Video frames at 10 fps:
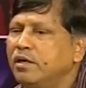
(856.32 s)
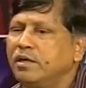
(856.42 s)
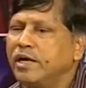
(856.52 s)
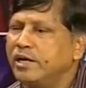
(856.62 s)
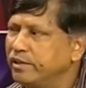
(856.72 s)

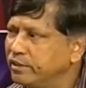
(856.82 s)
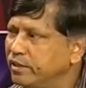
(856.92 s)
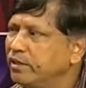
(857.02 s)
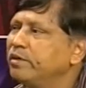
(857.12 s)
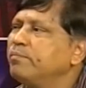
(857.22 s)
getting
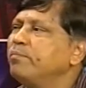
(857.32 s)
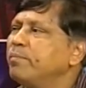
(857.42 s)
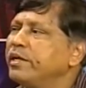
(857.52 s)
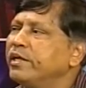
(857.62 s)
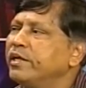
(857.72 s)
the
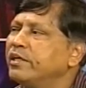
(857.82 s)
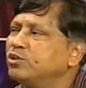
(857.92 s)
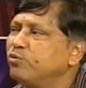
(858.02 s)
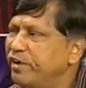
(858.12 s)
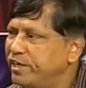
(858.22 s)

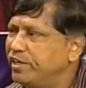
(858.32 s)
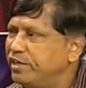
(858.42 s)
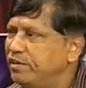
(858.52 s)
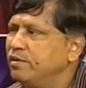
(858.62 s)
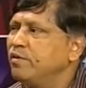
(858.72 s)
materials
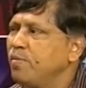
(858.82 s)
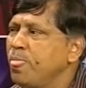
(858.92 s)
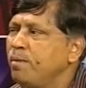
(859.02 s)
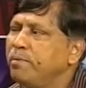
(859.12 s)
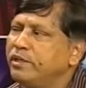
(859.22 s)
vetted
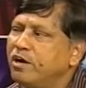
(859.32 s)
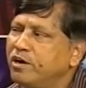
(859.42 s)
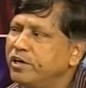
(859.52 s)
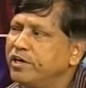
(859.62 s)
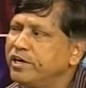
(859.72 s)
by the
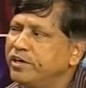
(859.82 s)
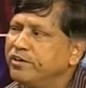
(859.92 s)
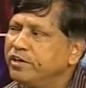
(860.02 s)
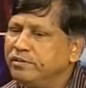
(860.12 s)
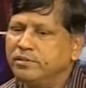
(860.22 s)
content
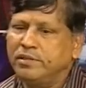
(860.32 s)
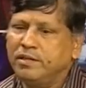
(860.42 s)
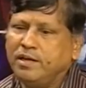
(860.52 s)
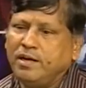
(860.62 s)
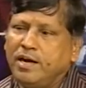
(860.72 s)
editor
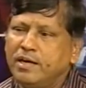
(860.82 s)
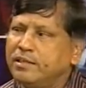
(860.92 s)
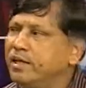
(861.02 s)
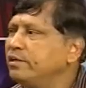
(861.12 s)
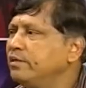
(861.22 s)
and
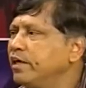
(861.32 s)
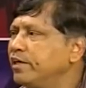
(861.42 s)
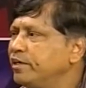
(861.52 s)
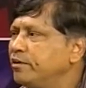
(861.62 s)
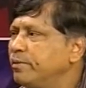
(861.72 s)
then
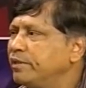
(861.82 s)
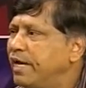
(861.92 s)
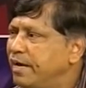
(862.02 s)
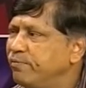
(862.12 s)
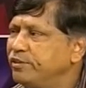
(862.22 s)
edited by the
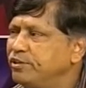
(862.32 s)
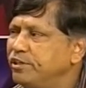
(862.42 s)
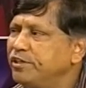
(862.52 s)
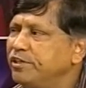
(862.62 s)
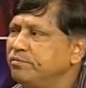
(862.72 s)
language
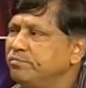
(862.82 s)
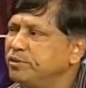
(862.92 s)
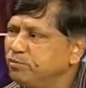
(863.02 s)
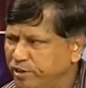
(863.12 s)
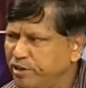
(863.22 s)
editor,
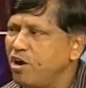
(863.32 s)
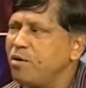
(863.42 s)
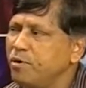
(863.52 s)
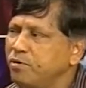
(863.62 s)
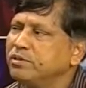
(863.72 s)
which we'll talk
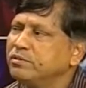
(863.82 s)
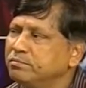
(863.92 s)
about